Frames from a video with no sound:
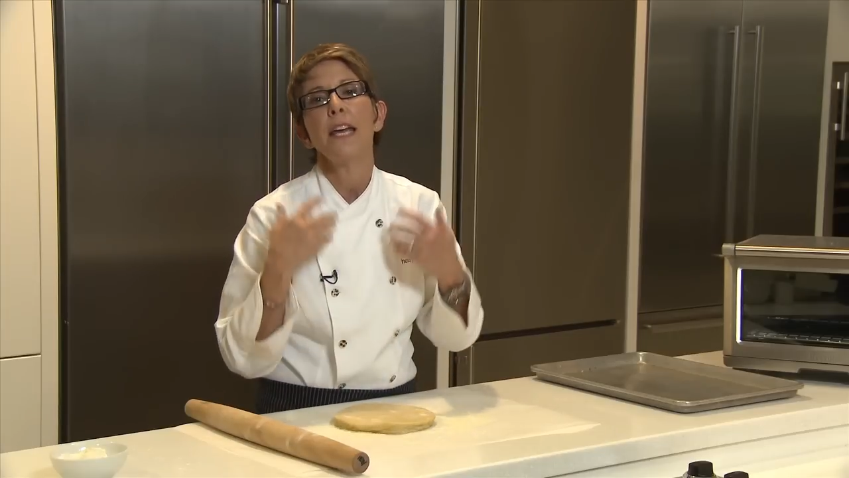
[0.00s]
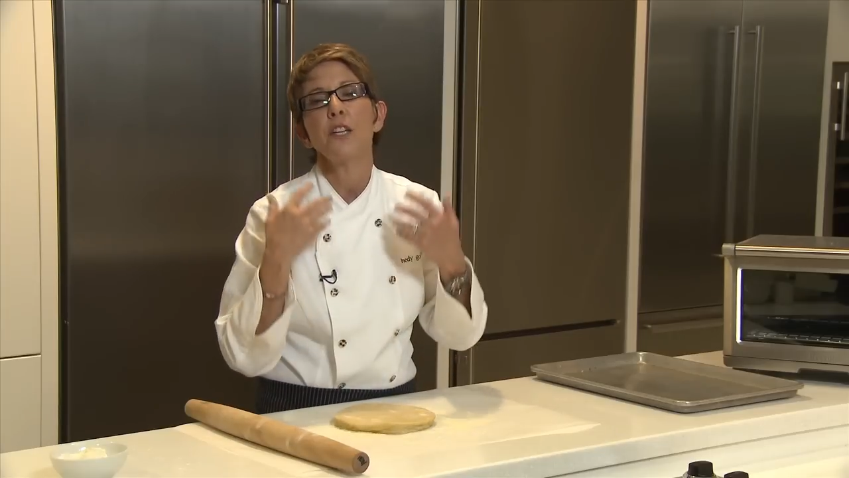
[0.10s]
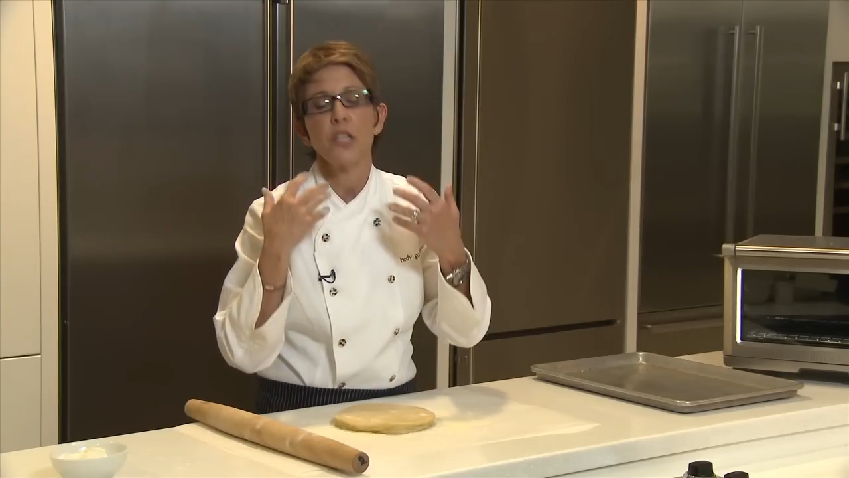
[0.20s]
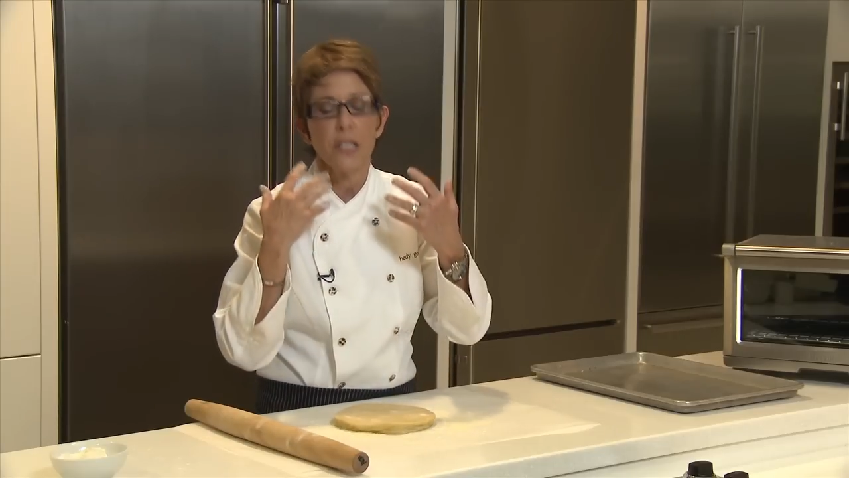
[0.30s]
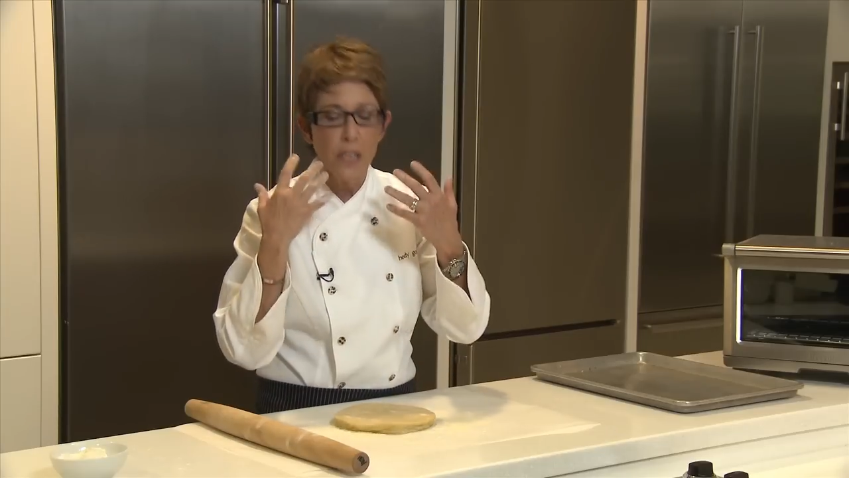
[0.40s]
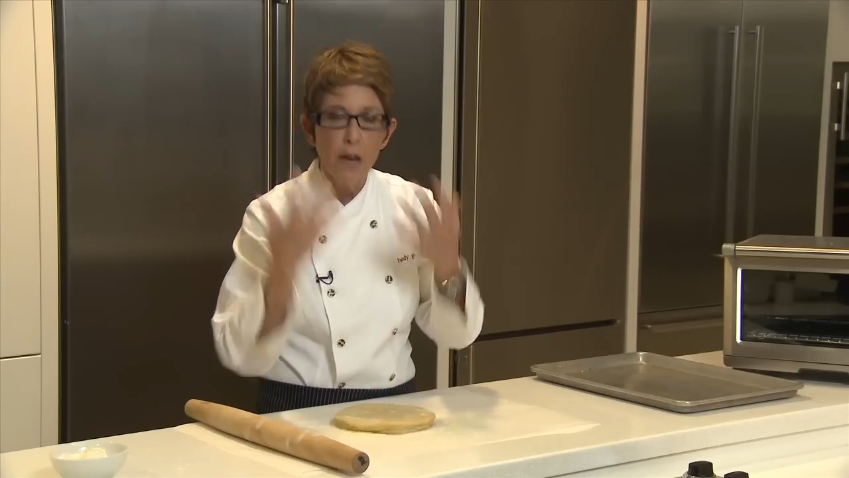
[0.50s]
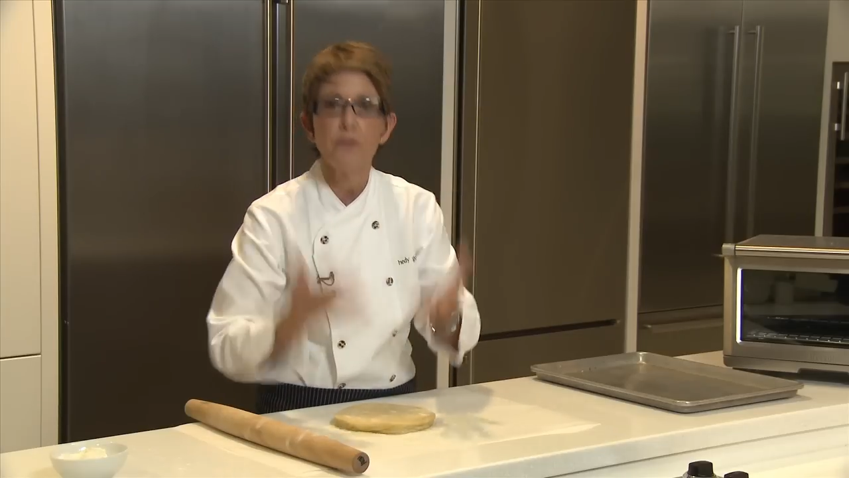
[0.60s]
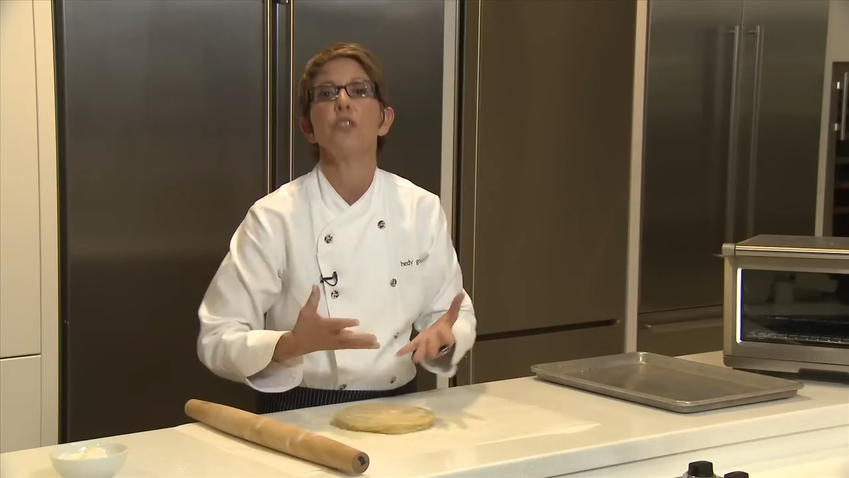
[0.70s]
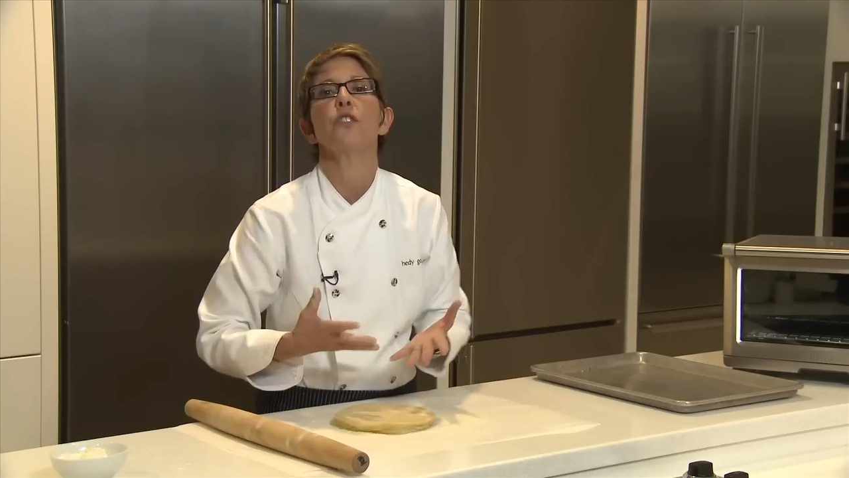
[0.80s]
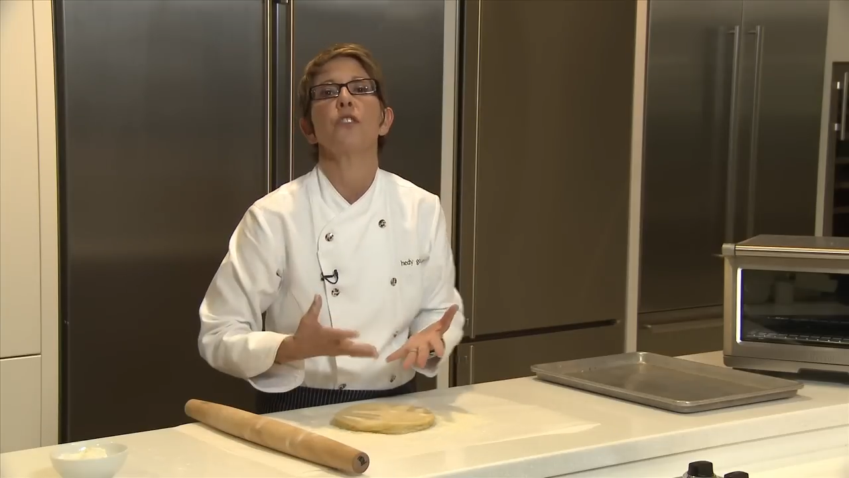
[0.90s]
it just
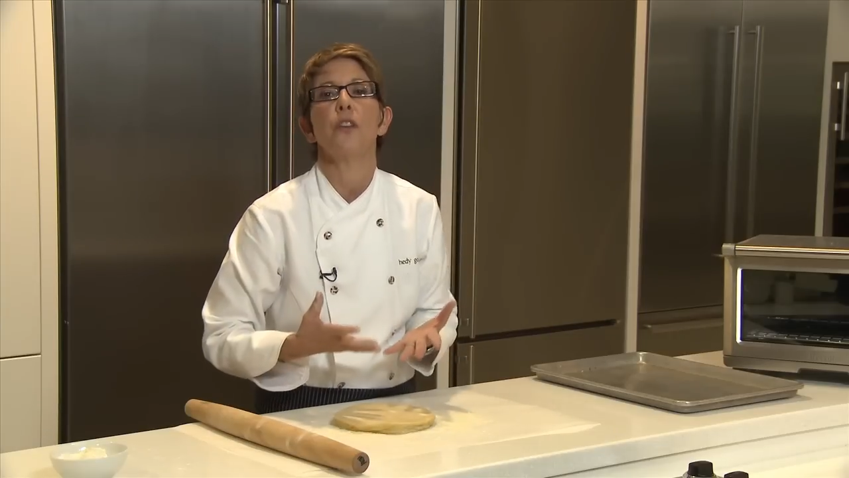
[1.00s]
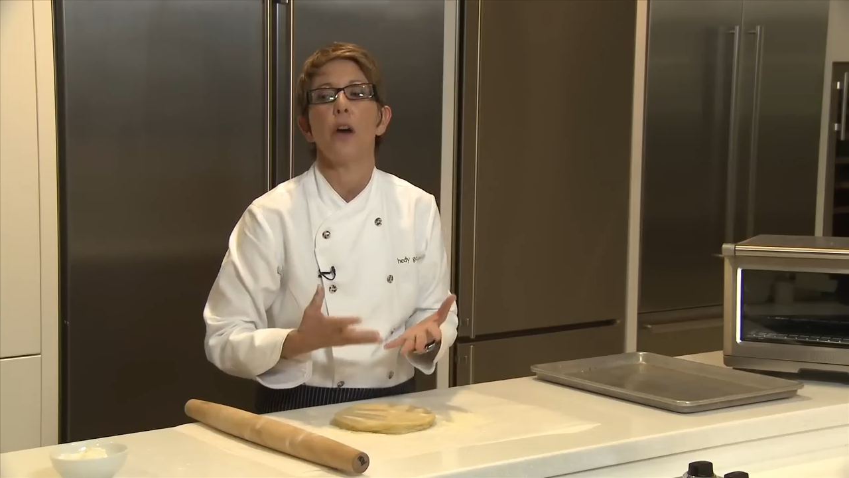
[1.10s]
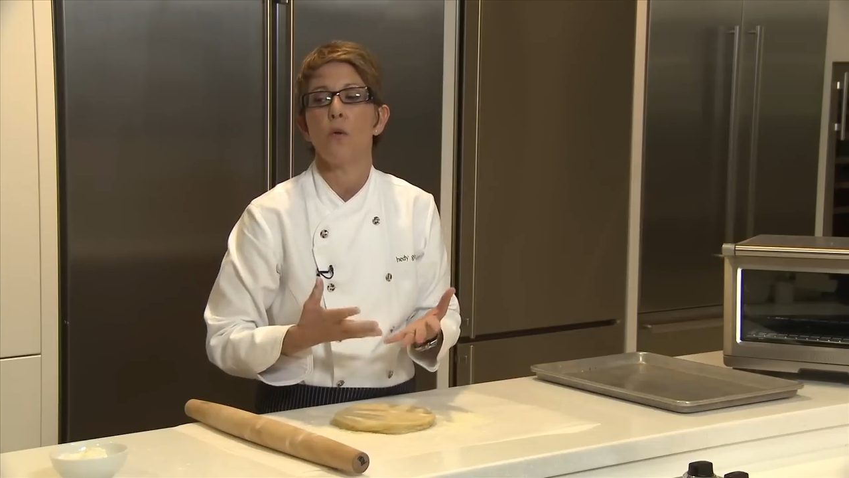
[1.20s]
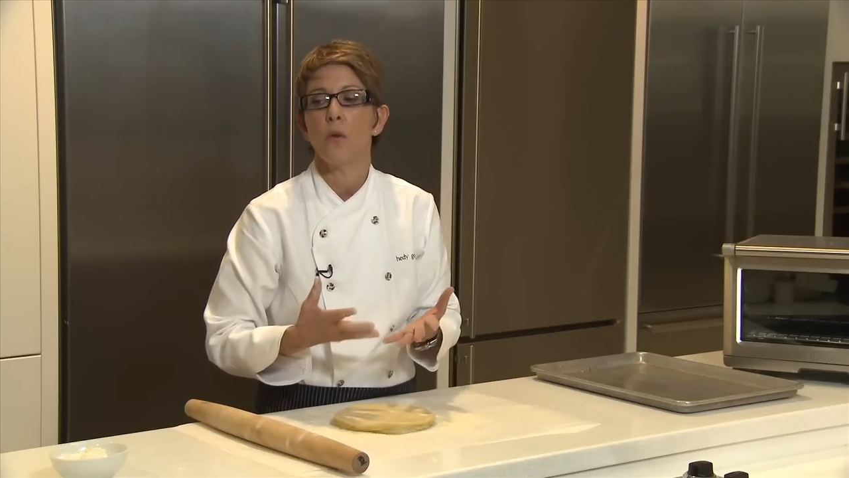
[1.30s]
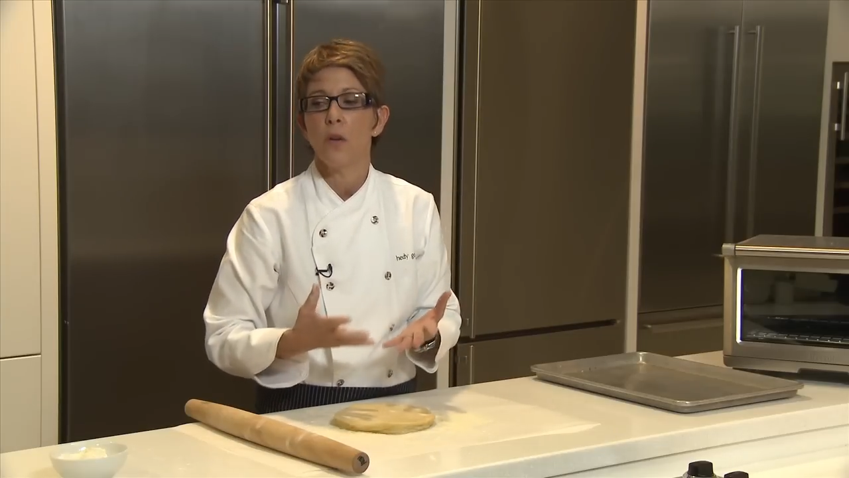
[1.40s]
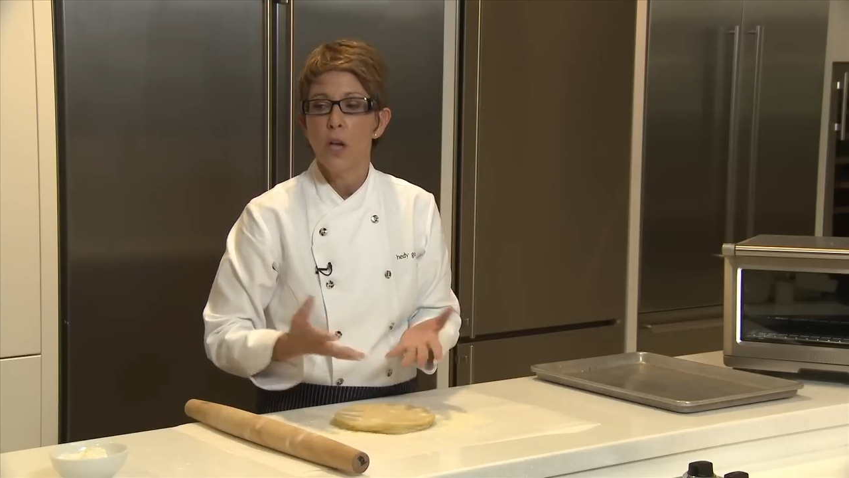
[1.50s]
toughens the dough.